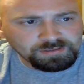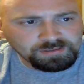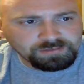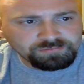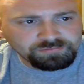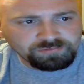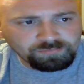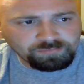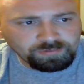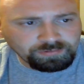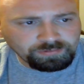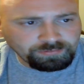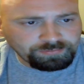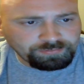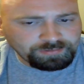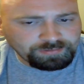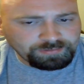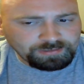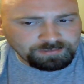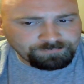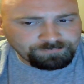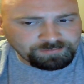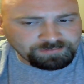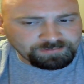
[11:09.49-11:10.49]
So whether they
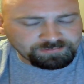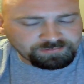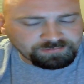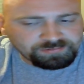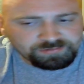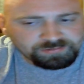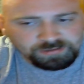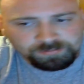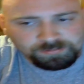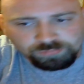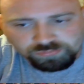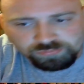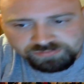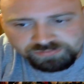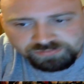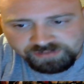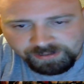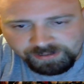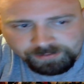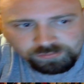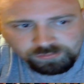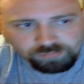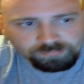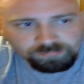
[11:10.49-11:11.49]
have a double
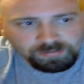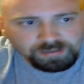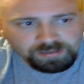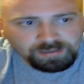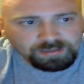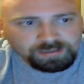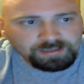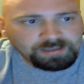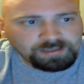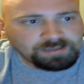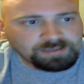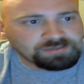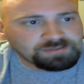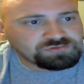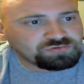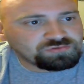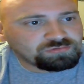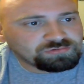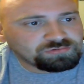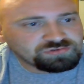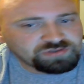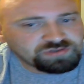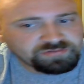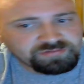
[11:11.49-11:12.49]
title match
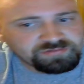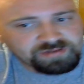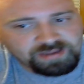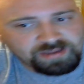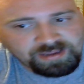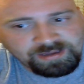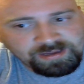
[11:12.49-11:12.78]
or just an